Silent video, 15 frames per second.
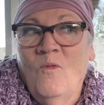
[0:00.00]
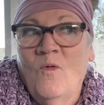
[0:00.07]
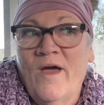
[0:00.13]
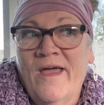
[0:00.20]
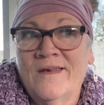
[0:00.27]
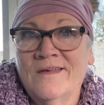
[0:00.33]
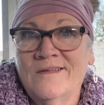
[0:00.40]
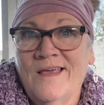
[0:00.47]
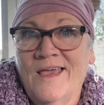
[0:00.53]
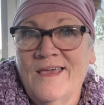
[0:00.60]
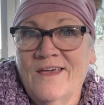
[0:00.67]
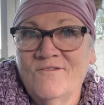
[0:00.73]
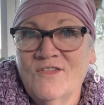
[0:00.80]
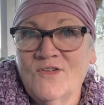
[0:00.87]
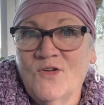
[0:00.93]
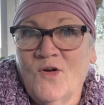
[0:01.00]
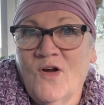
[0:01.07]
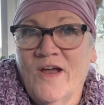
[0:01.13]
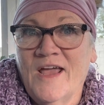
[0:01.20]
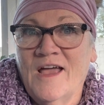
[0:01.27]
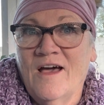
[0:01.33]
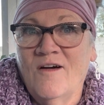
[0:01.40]
and take
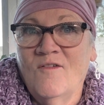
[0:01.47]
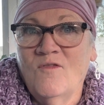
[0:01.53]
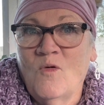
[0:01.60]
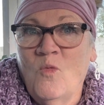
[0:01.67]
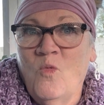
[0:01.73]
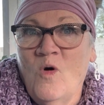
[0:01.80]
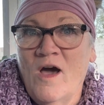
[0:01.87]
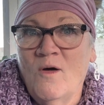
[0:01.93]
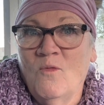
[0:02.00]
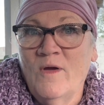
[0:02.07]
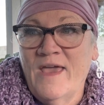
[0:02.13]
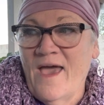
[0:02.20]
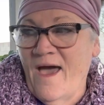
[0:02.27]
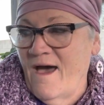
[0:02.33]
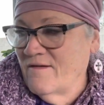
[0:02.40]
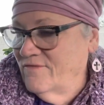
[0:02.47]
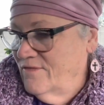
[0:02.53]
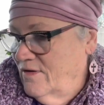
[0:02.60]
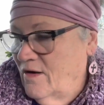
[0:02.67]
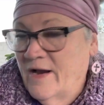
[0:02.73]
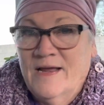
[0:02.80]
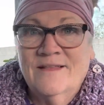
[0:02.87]
inventory of what we have.
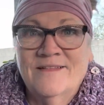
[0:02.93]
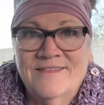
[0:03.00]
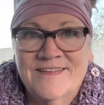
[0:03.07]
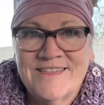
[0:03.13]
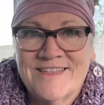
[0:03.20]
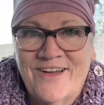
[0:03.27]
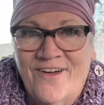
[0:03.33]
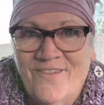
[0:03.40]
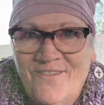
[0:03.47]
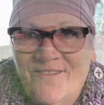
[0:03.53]
All right, let's go.